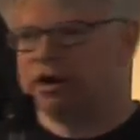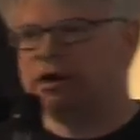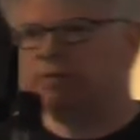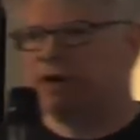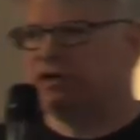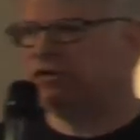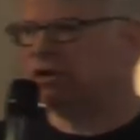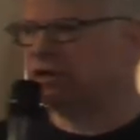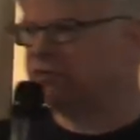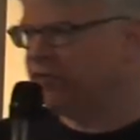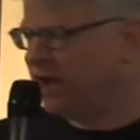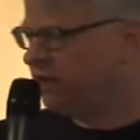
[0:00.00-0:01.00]
you know,
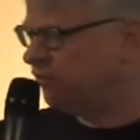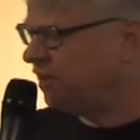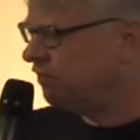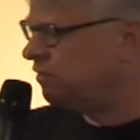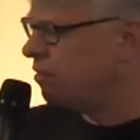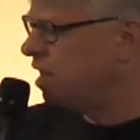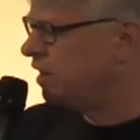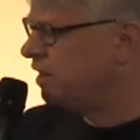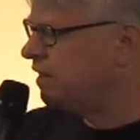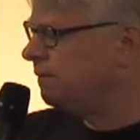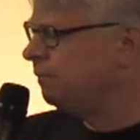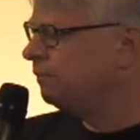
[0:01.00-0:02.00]
basically VHS
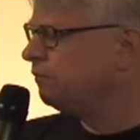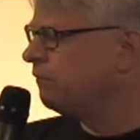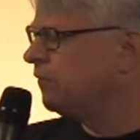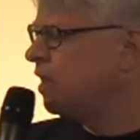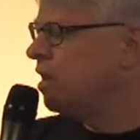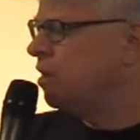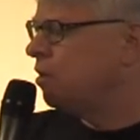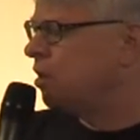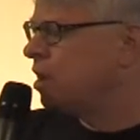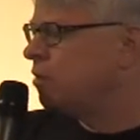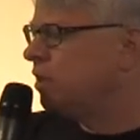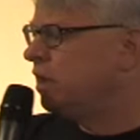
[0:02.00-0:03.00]
quality?
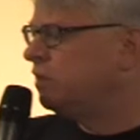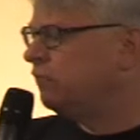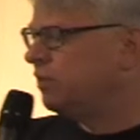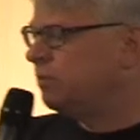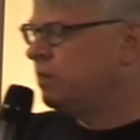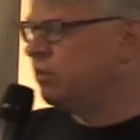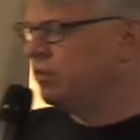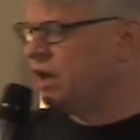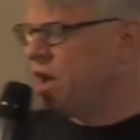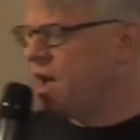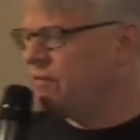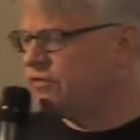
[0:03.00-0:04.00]
Or are we giving people
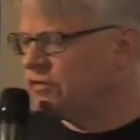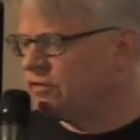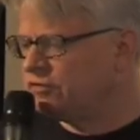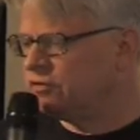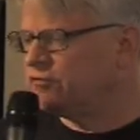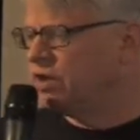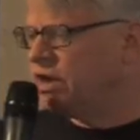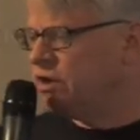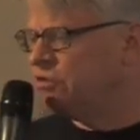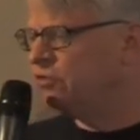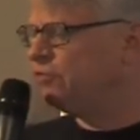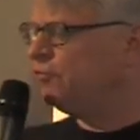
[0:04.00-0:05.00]
the option to
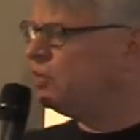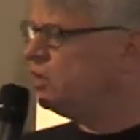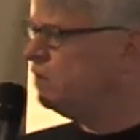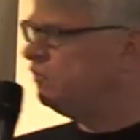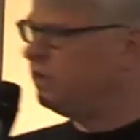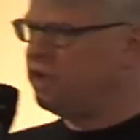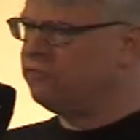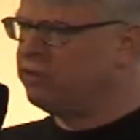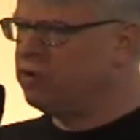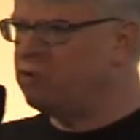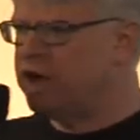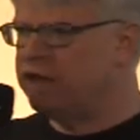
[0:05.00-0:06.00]
reuse footage in
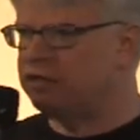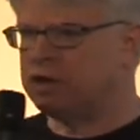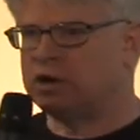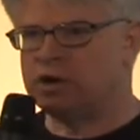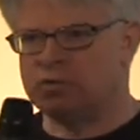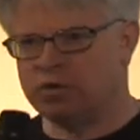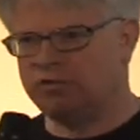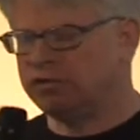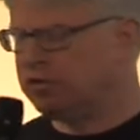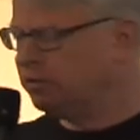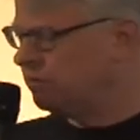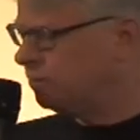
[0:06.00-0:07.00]
every way that a
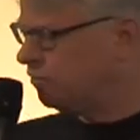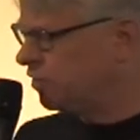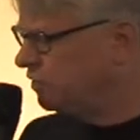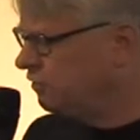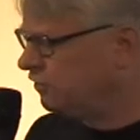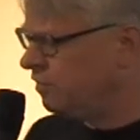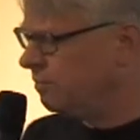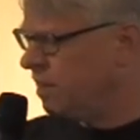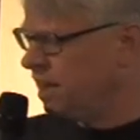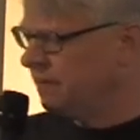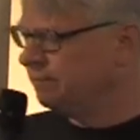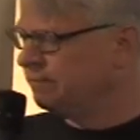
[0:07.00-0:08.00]
commercial producer
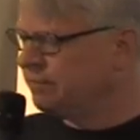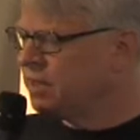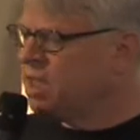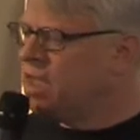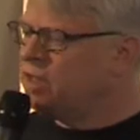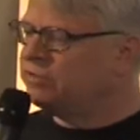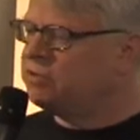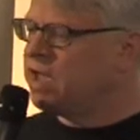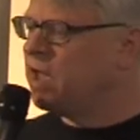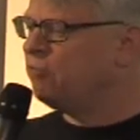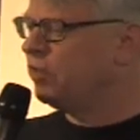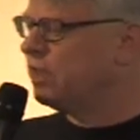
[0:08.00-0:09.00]
might? So
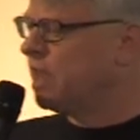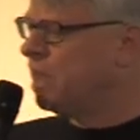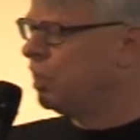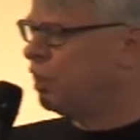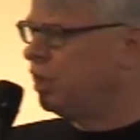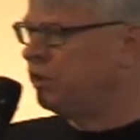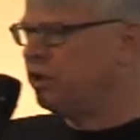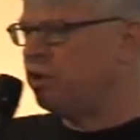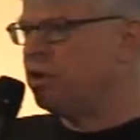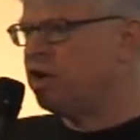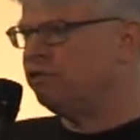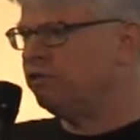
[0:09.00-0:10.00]
Kevin Kelly, you
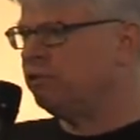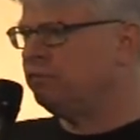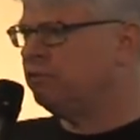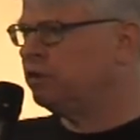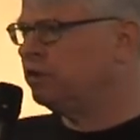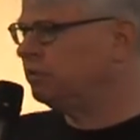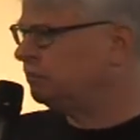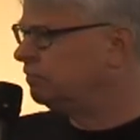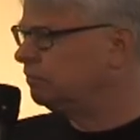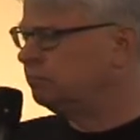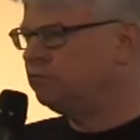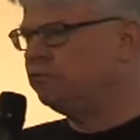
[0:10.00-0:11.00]
know, has
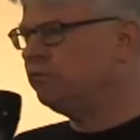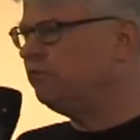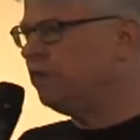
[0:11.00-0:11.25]
some